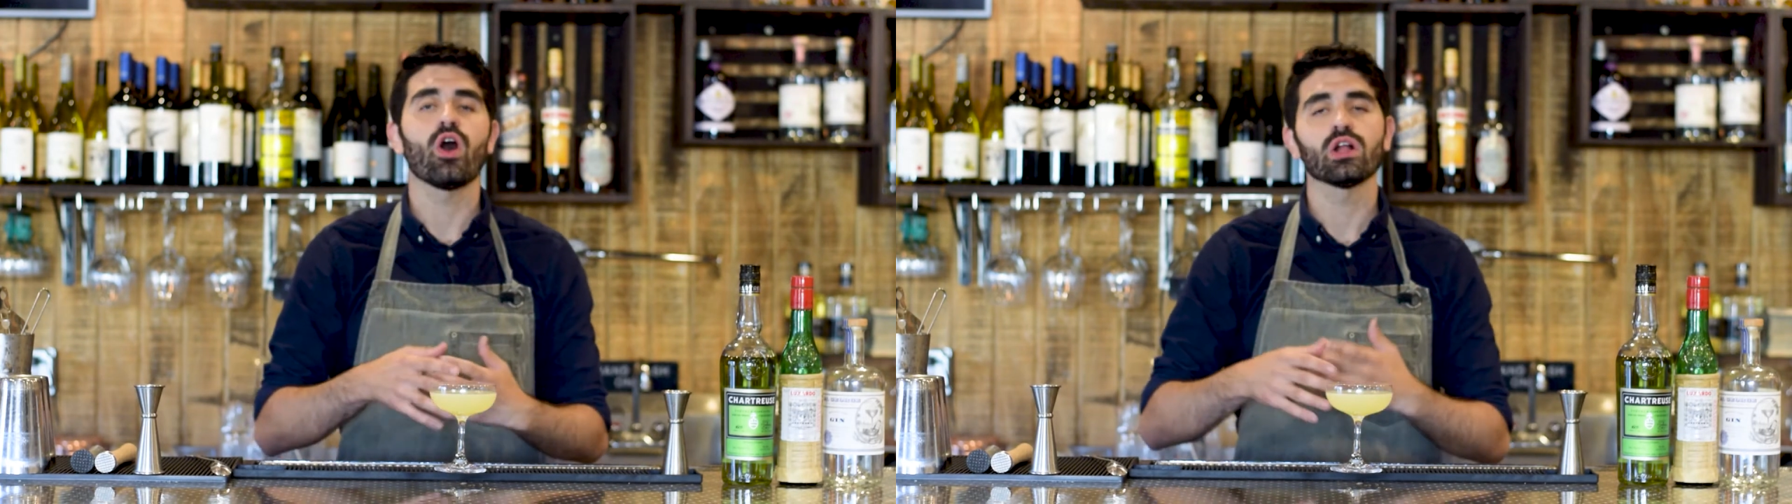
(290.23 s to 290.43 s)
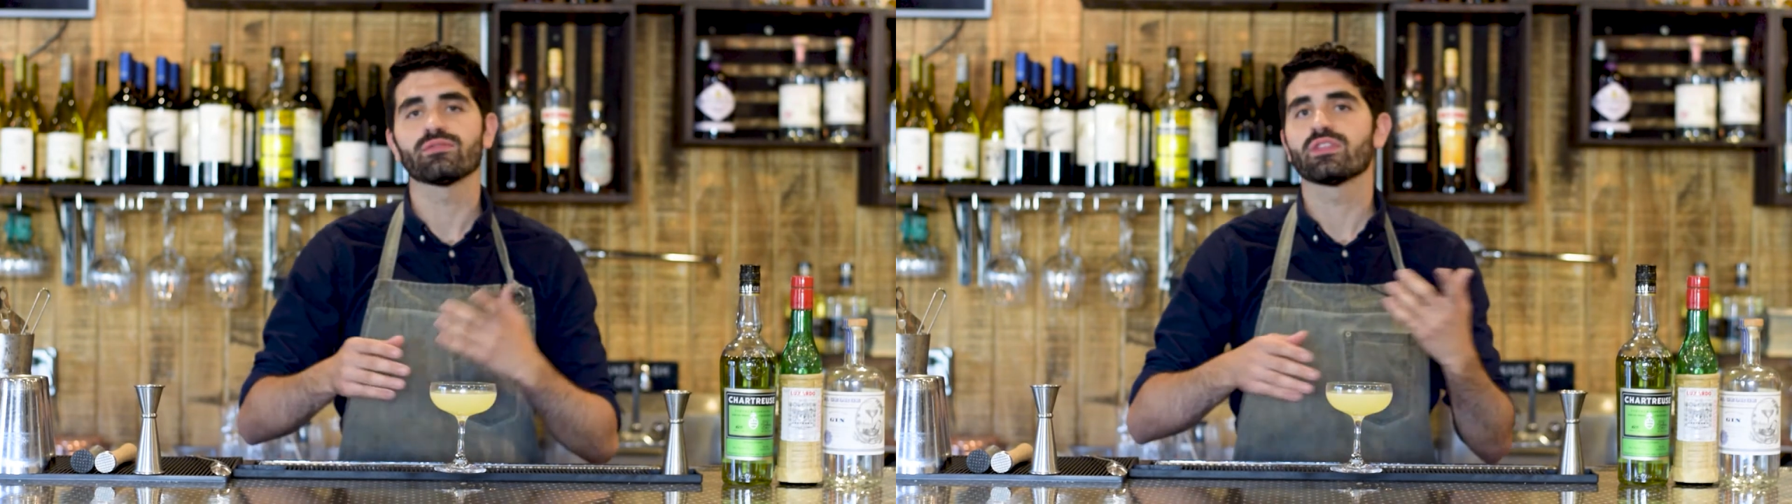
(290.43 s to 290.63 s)

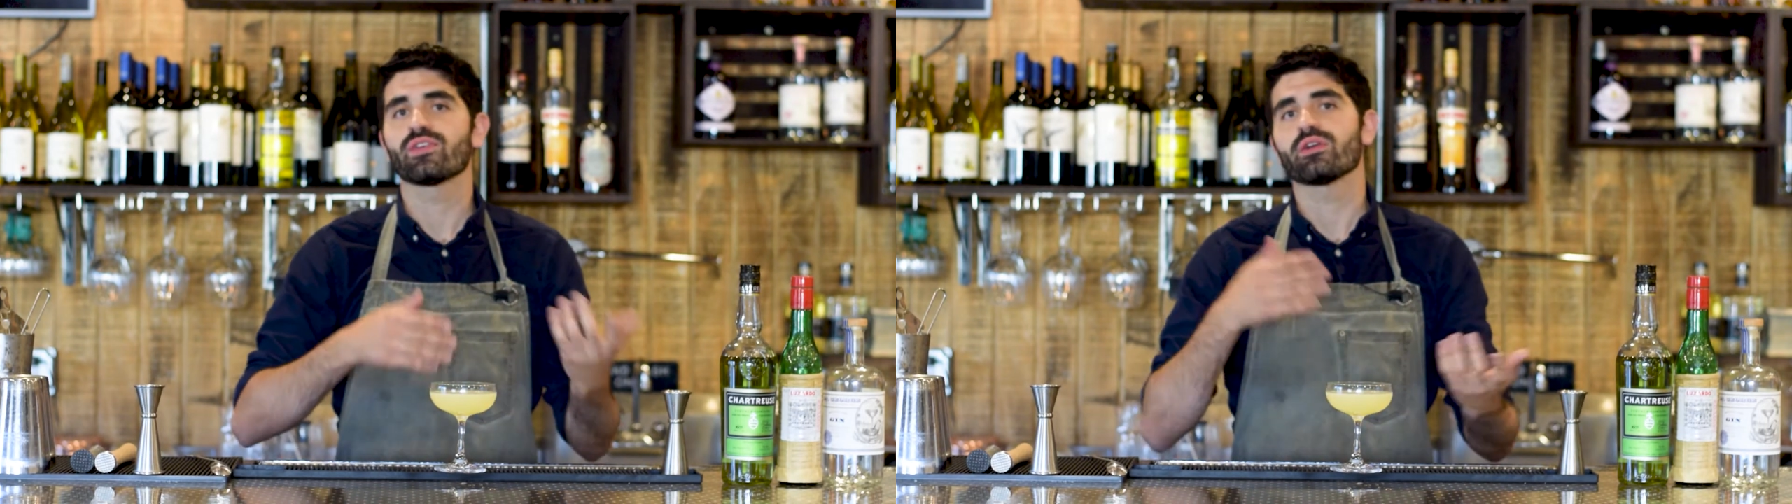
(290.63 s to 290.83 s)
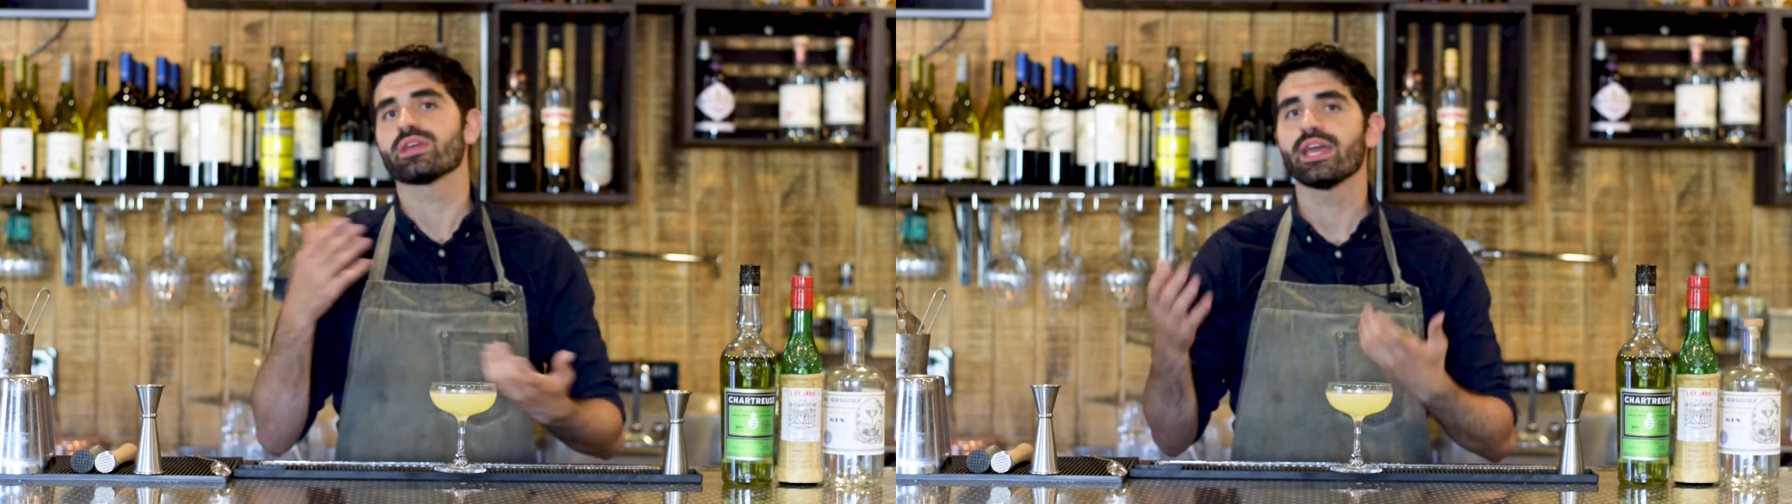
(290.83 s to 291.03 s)
all of the
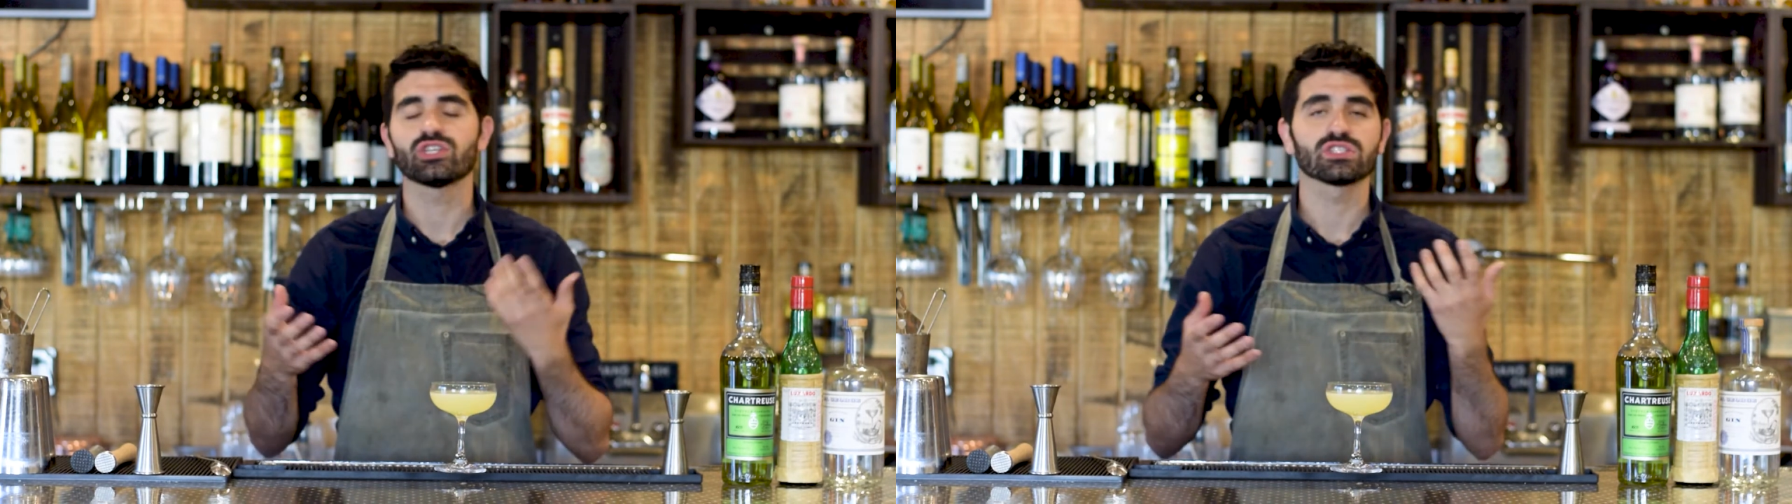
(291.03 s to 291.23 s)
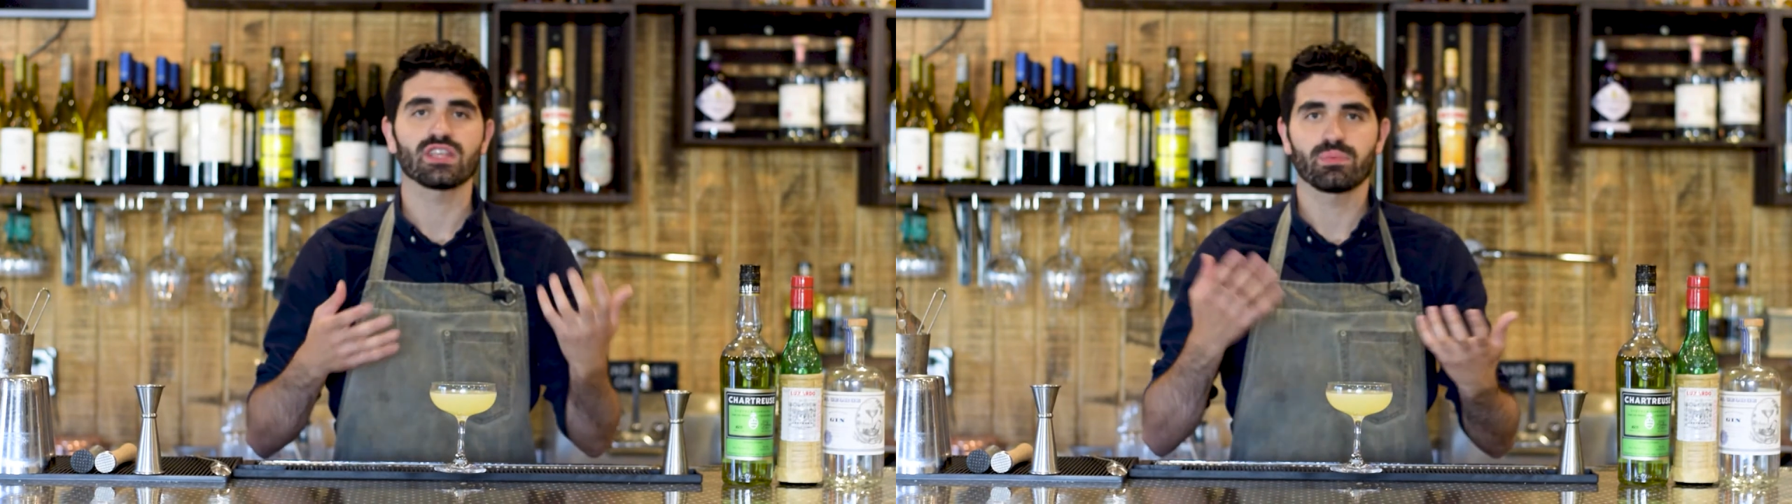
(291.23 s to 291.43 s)

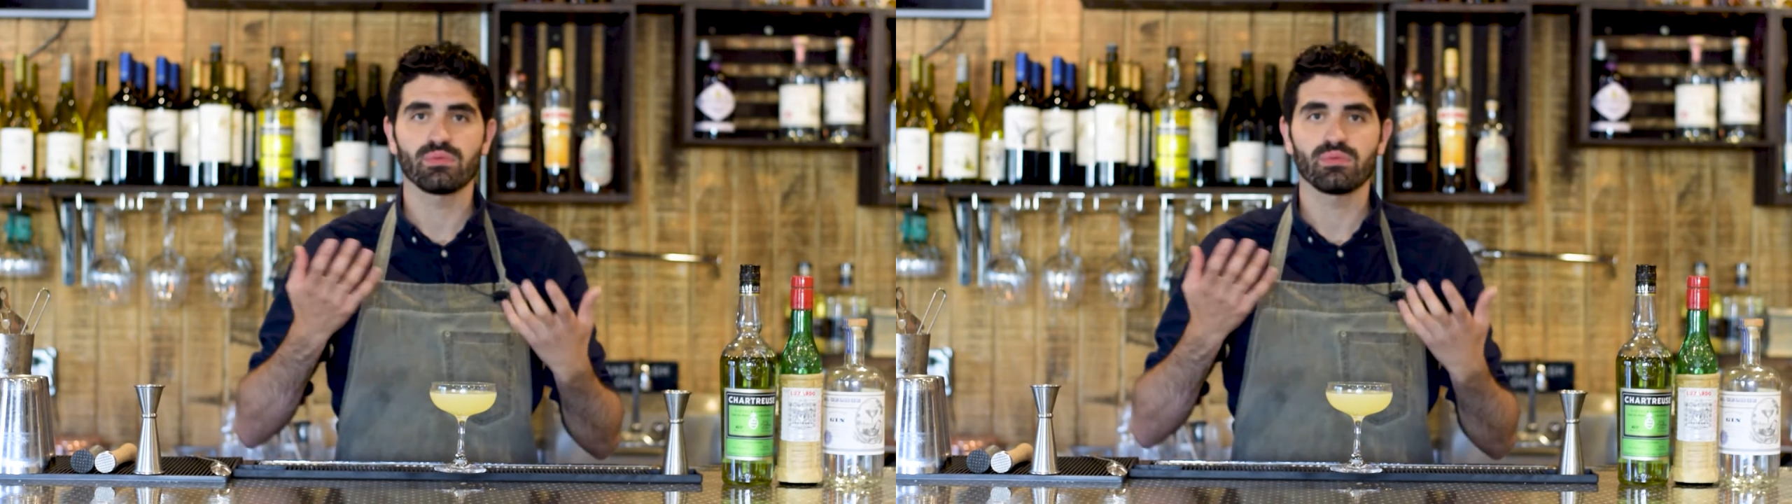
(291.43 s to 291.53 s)
variations that